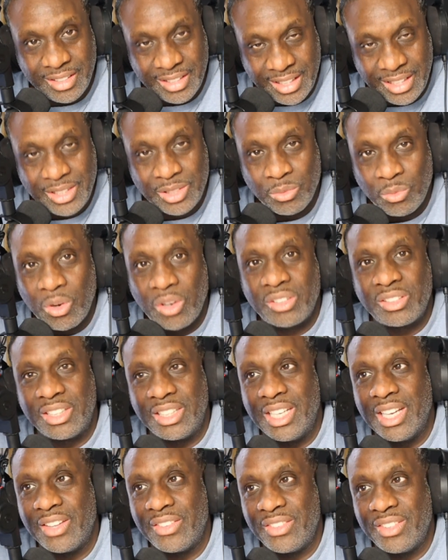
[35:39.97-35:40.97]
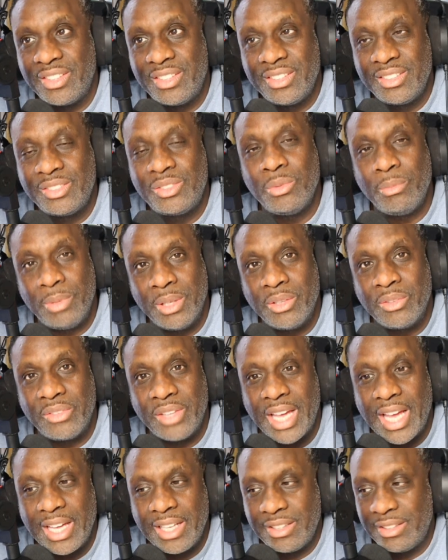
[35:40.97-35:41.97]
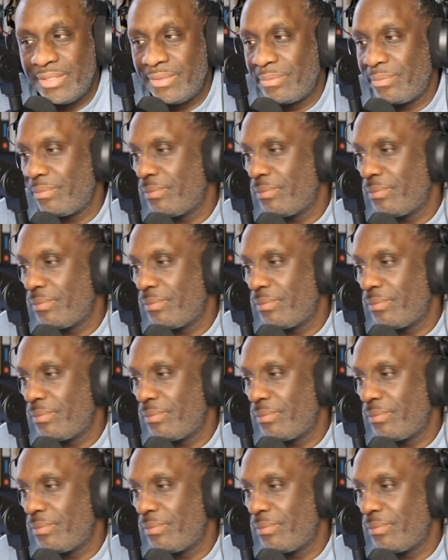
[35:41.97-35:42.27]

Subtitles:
you need to work together to build that.